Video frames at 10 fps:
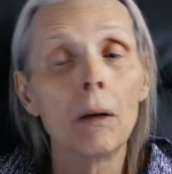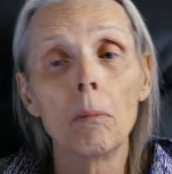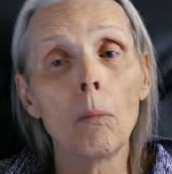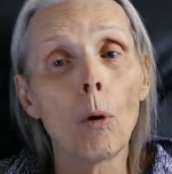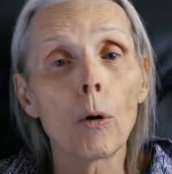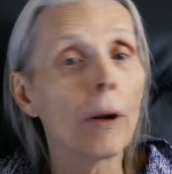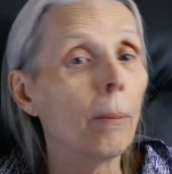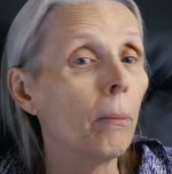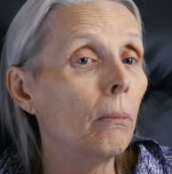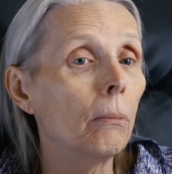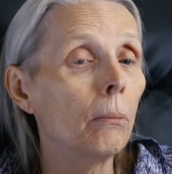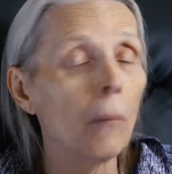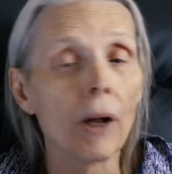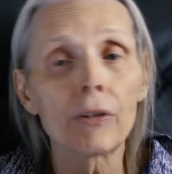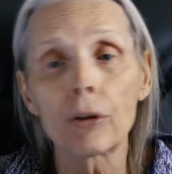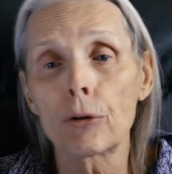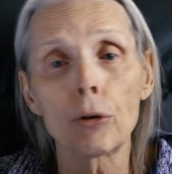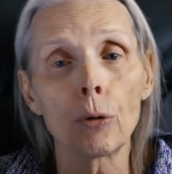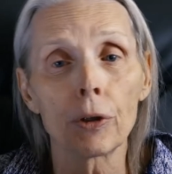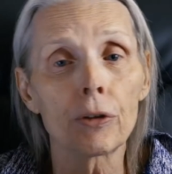more than a month or
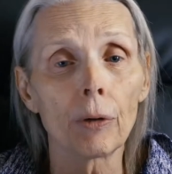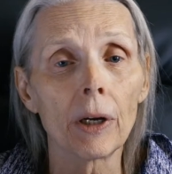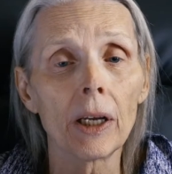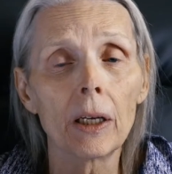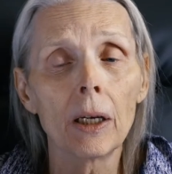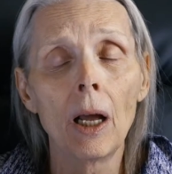2 or 3,